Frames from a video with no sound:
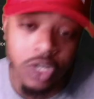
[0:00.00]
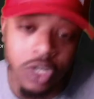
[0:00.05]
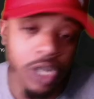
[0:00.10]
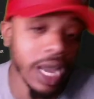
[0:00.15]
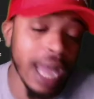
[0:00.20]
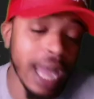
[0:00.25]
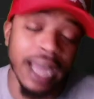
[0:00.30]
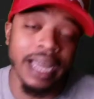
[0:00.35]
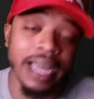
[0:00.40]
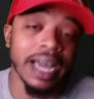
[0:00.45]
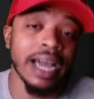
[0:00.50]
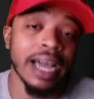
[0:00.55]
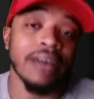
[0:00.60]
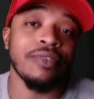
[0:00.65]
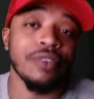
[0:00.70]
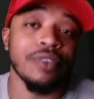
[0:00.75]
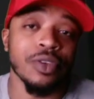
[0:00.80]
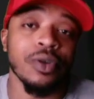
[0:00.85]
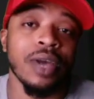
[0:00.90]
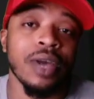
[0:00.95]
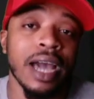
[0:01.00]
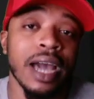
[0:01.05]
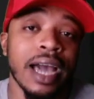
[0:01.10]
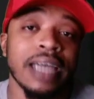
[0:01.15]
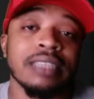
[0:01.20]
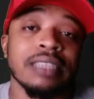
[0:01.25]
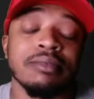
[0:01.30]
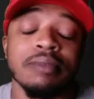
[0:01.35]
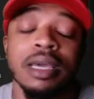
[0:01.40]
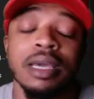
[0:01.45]
I got for you
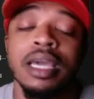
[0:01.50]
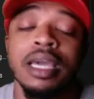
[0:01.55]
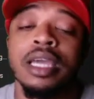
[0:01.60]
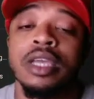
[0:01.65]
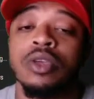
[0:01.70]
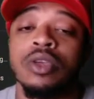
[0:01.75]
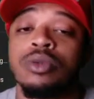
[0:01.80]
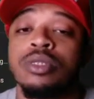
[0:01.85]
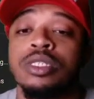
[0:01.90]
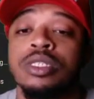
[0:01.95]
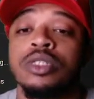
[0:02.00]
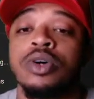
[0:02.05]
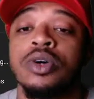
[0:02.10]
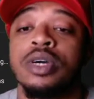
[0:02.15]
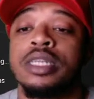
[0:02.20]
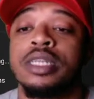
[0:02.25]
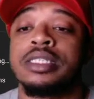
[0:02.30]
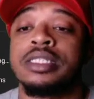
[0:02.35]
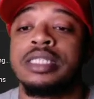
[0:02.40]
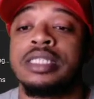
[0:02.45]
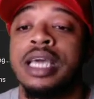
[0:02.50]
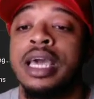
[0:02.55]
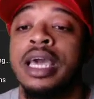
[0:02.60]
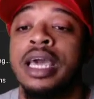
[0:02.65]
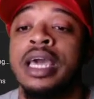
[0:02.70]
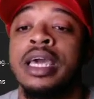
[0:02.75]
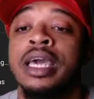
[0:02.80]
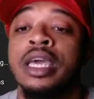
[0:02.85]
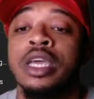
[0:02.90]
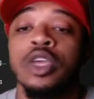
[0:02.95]
guys, man. You just don't
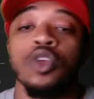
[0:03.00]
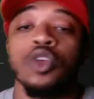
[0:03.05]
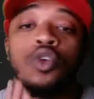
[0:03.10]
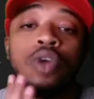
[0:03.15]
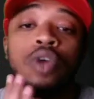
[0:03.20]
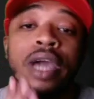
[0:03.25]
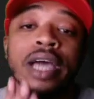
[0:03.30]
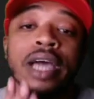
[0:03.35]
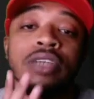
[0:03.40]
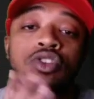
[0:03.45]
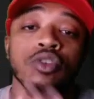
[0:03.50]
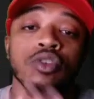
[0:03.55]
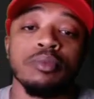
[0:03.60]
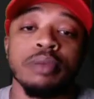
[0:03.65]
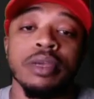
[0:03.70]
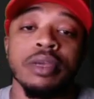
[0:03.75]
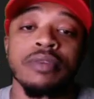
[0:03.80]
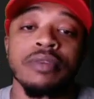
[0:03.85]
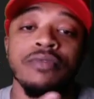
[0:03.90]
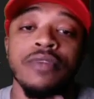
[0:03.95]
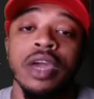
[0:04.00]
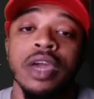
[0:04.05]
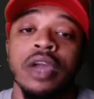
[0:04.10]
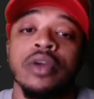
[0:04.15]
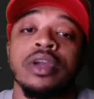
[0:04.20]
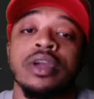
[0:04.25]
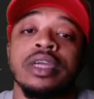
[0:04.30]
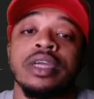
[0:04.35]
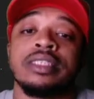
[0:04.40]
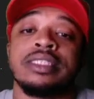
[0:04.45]
understand. You guys gonna be
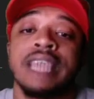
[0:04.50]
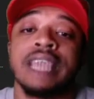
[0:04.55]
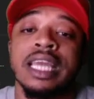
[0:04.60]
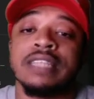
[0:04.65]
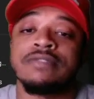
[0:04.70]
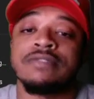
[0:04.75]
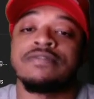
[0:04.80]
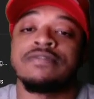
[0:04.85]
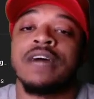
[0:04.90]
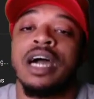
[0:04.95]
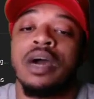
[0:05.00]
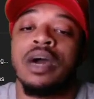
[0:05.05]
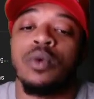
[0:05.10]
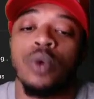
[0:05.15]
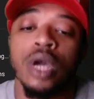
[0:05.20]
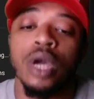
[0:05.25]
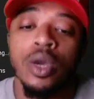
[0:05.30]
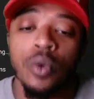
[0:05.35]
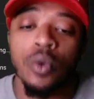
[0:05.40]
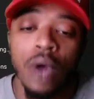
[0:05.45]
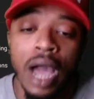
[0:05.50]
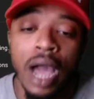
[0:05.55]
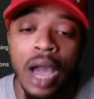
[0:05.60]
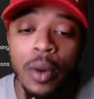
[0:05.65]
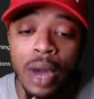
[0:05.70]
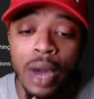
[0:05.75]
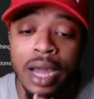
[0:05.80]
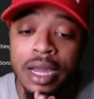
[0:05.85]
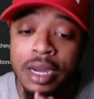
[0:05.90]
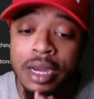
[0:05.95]
very satisfied with how
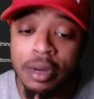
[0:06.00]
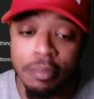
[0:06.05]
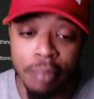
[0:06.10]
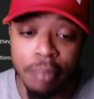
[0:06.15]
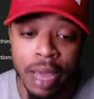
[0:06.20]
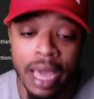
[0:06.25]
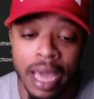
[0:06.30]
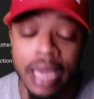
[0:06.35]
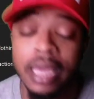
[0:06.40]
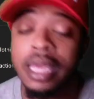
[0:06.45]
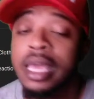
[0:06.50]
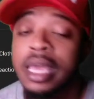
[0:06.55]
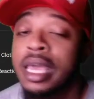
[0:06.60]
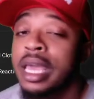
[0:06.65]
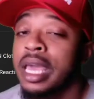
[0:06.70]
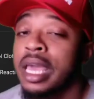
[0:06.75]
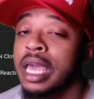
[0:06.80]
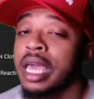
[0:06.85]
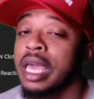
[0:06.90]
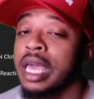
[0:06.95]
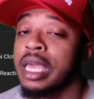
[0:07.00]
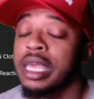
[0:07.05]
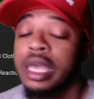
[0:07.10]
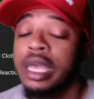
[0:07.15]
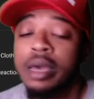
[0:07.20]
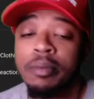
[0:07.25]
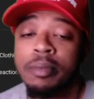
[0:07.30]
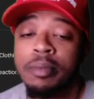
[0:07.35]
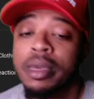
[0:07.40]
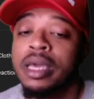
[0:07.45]
I come back. And
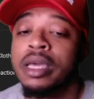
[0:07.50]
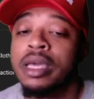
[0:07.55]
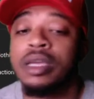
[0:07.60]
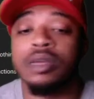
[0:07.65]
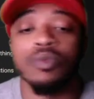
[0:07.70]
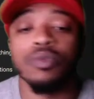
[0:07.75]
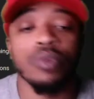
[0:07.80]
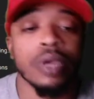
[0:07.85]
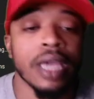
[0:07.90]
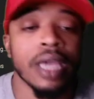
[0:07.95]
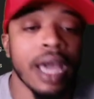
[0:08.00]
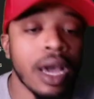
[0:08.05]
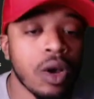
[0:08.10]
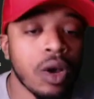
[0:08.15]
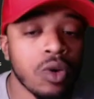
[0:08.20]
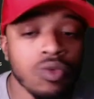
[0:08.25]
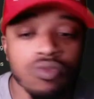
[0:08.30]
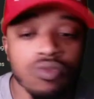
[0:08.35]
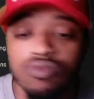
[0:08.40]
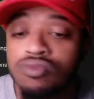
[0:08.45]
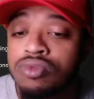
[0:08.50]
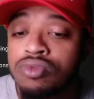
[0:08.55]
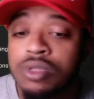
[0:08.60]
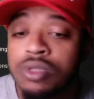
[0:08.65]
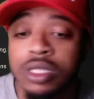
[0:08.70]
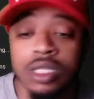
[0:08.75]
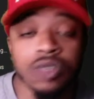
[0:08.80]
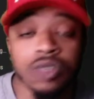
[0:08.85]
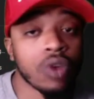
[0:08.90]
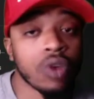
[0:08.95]
yeah, man, we out.
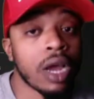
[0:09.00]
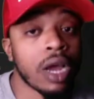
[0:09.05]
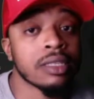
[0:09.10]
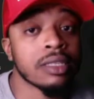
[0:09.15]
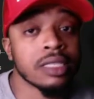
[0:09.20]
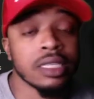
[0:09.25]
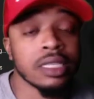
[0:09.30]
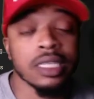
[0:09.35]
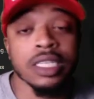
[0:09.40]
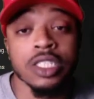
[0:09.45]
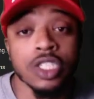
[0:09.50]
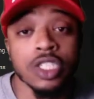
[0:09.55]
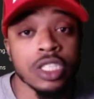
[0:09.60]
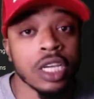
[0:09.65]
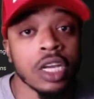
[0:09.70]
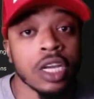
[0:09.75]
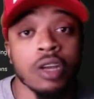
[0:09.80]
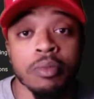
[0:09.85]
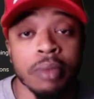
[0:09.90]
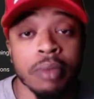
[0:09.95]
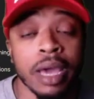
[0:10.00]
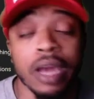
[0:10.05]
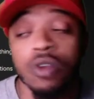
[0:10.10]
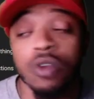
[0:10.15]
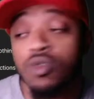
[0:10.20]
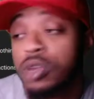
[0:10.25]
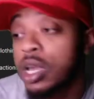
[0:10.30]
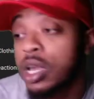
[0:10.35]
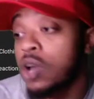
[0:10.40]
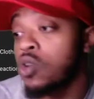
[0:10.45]
Subscribe to this channel, man. I
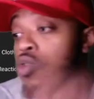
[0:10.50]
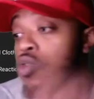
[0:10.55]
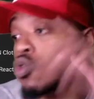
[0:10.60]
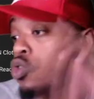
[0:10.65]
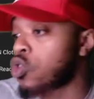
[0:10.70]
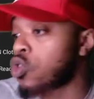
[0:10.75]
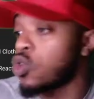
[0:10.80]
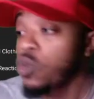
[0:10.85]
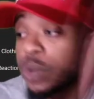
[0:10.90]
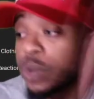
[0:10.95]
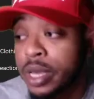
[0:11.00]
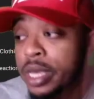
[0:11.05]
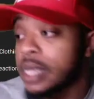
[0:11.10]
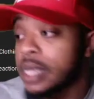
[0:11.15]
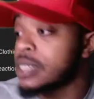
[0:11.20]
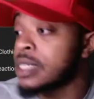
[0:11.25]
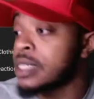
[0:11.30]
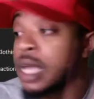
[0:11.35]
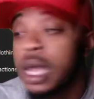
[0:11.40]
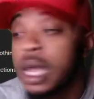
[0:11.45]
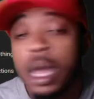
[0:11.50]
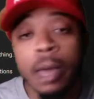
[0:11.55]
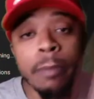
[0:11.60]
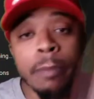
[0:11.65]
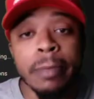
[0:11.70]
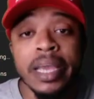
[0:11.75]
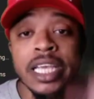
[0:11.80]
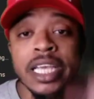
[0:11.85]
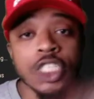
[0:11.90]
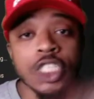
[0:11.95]
don't care who you is.
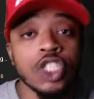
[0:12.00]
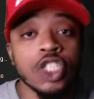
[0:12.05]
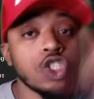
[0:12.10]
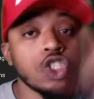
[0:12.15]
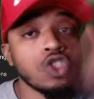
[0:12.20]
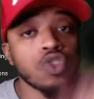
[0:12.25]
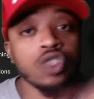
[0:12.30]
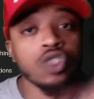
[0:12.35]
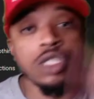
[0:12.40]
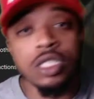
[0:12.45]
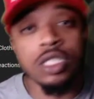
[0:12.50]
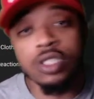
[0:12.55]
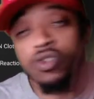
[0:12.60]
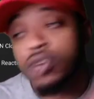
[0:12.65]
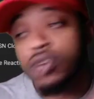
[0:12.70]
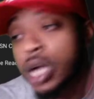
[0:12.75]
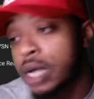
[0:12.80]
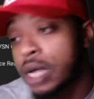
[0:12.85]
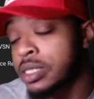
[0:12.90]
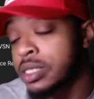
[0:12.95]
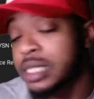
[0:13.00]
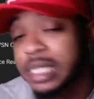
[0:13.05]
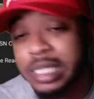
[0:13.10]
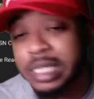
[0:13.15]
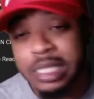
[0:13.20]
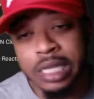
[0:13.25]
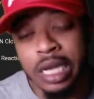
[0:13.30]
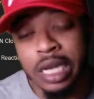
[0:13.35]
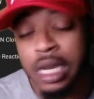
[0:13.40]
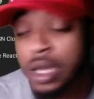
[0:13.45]
Make sure you subscribe to this
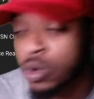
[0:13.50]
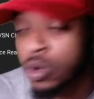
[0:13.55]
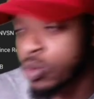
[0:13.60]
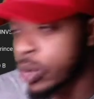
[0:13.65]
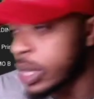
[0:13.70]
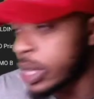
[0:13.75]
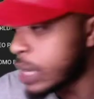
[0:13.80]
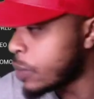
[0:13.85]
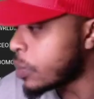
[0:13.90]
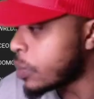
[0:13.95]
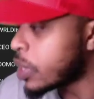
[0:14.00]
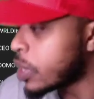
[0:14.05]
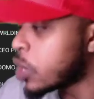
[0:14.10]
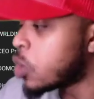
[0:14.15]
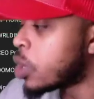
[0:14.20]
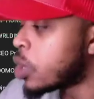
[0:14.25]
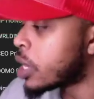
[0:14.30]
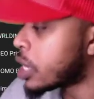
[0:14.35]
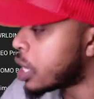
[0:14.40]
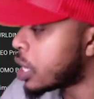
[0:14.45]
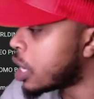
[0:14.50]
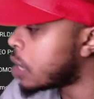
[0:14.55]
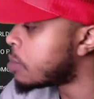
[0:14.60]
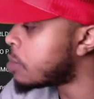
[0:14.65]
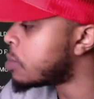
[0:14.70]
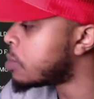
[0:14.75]
channel. We we going up.